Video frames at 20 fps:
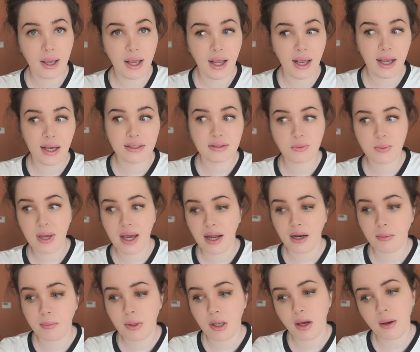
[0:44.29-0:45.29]
and we
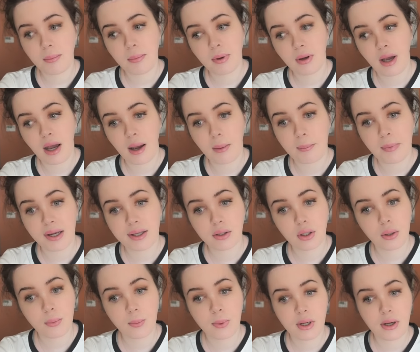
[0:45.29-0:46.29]
had to be up, my
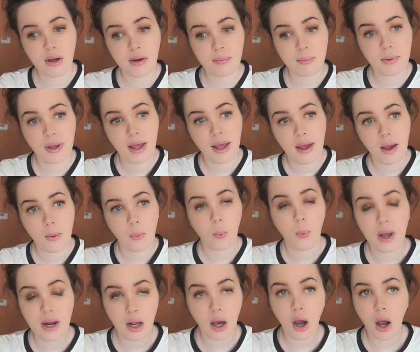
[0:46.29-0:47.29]
alarm went off,
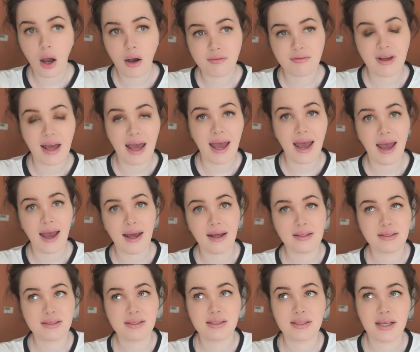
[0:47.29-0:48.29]
went off
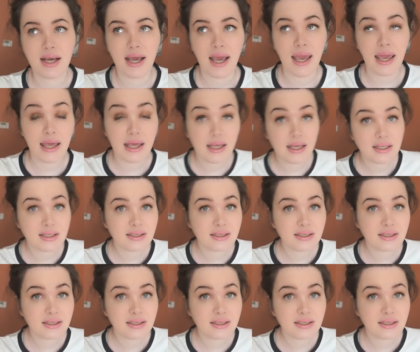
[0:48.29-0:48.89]
at 8.